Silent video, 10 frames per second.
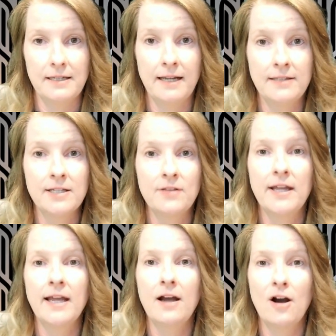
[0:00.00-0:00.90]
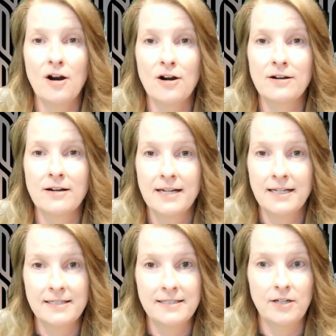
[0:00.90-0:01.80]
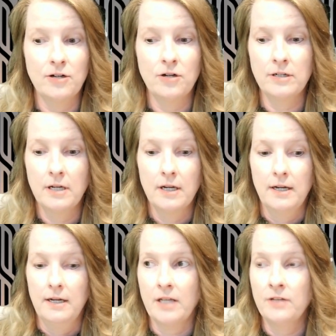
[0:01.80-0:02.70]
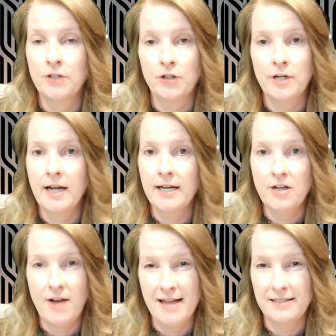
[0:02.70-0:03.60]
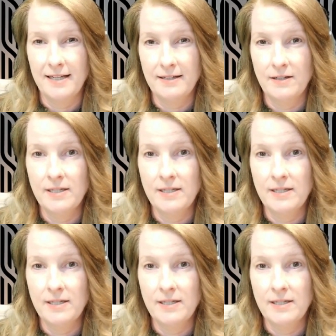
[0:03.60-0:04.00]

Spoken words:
And so they are considered a 39-year asset.